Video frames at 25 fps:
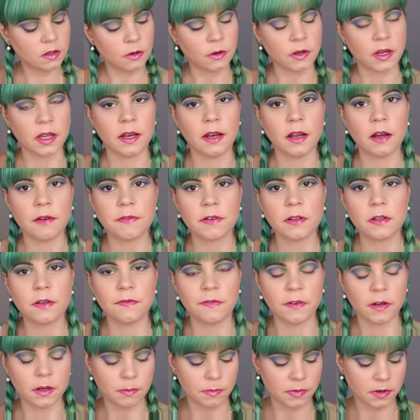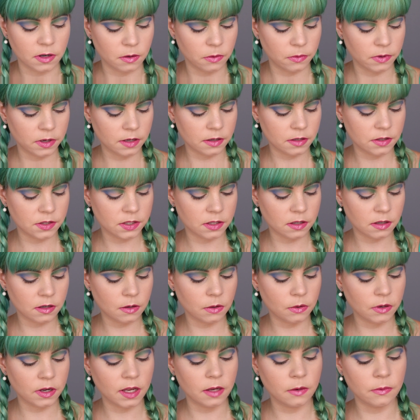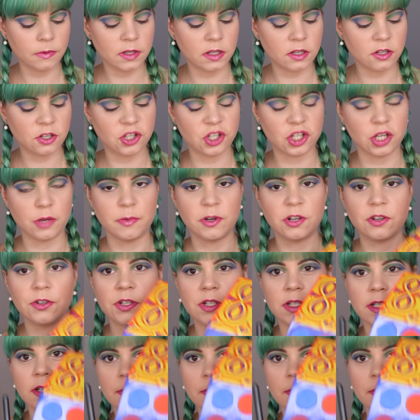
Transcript: Okay, now for the fun part. We're gonna start going in with the shimmers